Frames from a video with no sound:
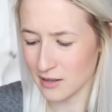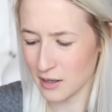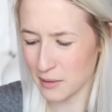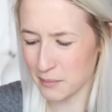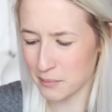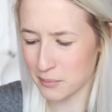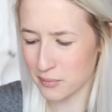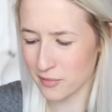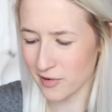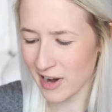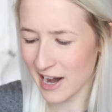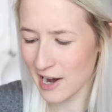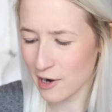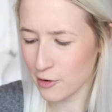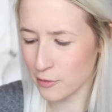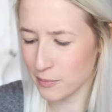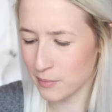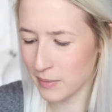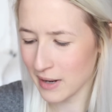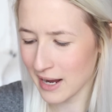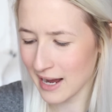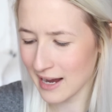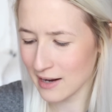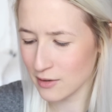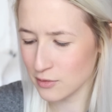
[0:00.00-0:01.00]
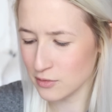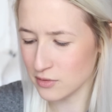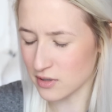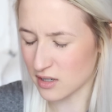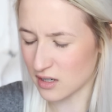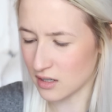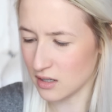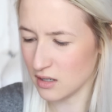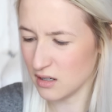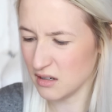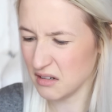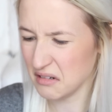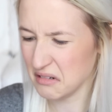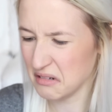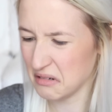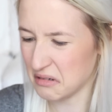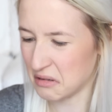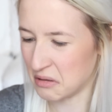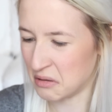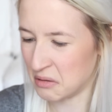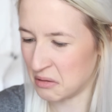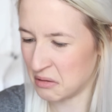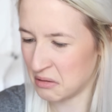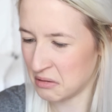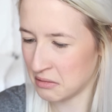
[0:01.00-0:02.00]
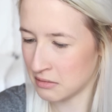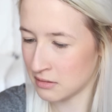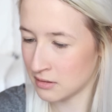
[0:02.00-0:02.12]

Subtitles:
A brow powder, oh.